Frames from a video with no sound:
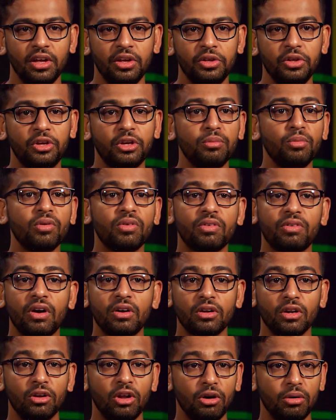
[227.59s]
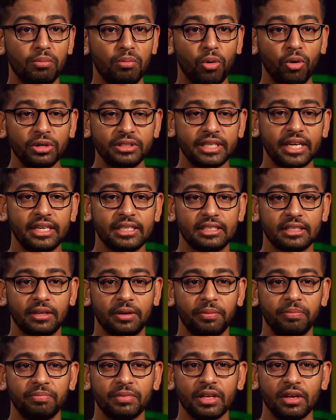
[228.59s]
You can move around a lot more
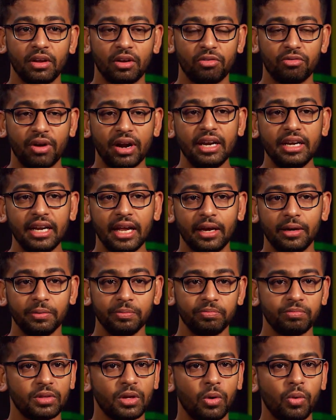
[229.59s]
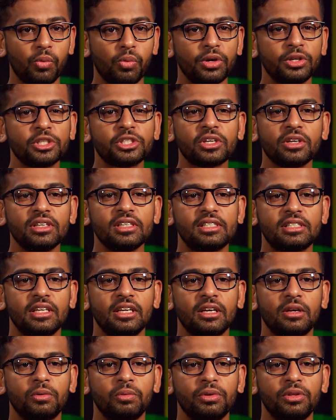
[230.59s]
data. Right now, we're just going to
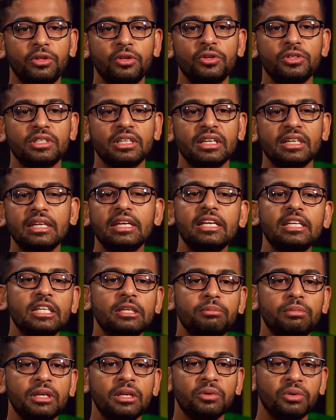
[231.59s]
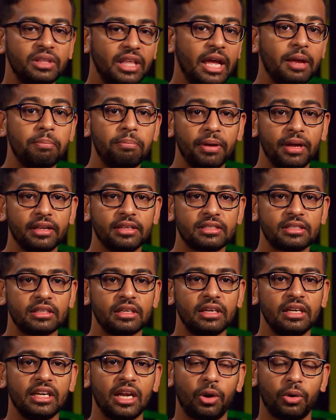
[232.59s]
stick with using an EDB with 8 bits
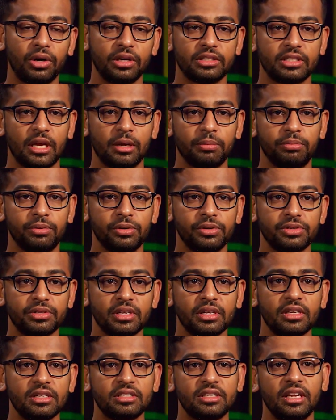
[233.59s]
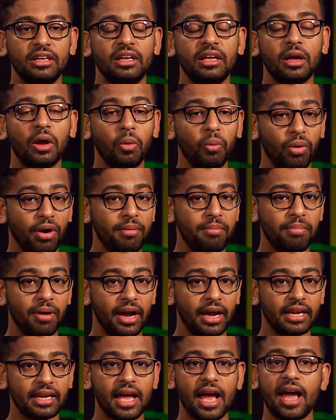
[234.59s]
in our examples, sending 1
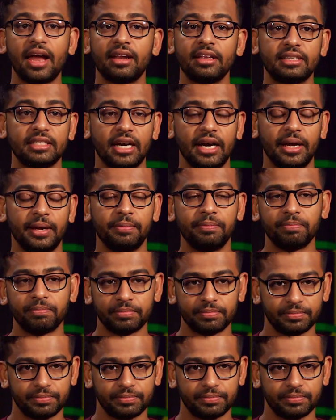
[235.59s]
byte at a time.